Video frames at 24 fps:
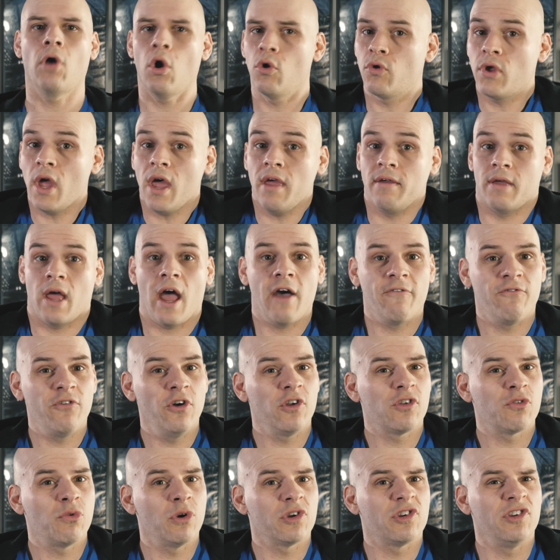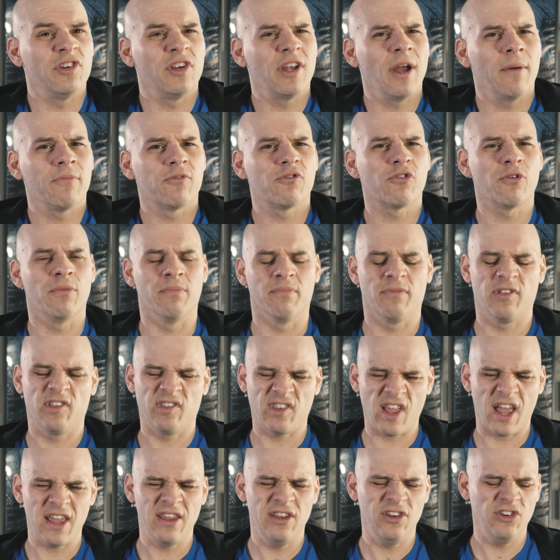Okay, our first question comes from
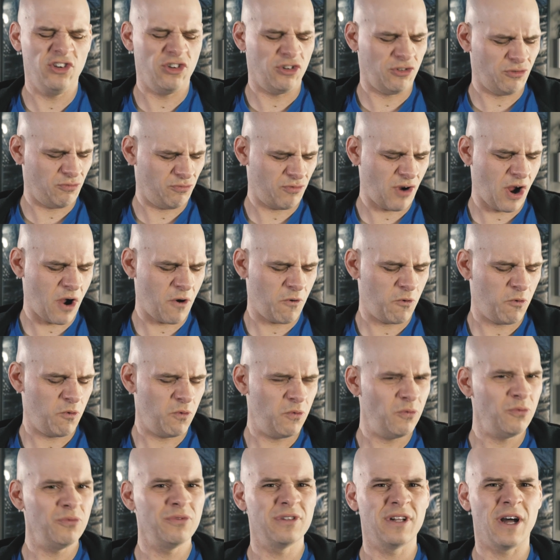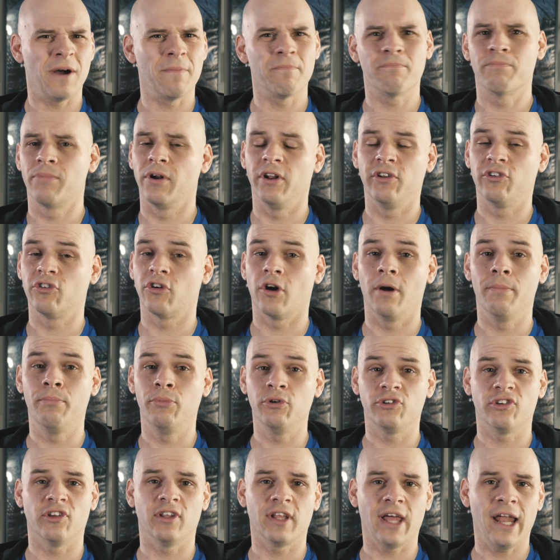Saish Raul. I'm pretty sure I
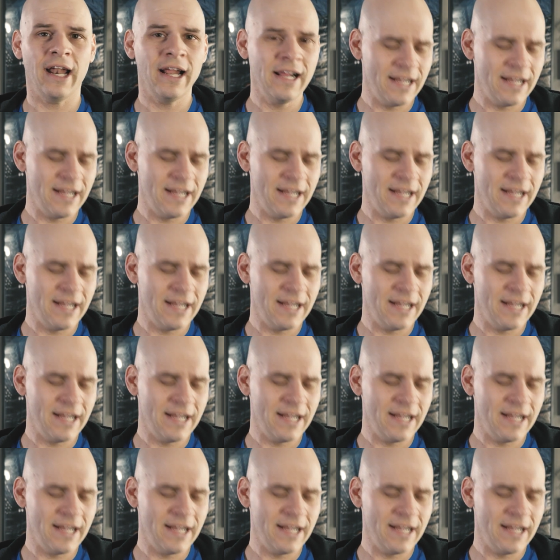butchered that.